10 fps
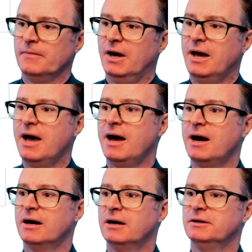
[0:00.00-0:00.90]

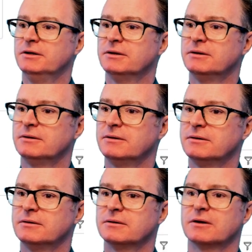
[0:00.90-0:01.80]
And
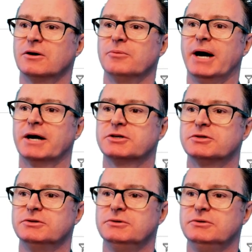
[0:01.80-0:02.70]
go back
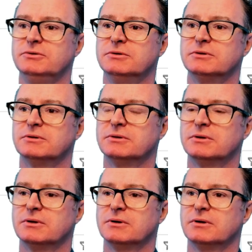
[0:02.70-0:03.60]
to
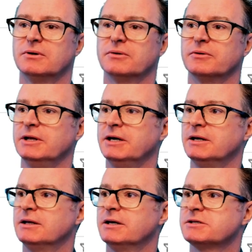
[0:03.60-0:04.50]

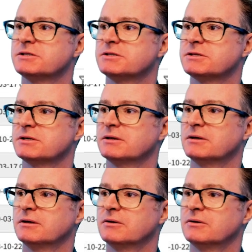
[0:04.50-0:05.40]
related lists.
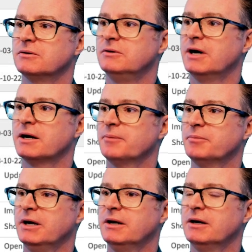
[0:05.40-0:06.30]
Who got
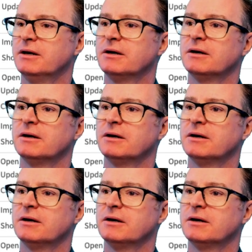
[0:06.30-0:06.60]
updated?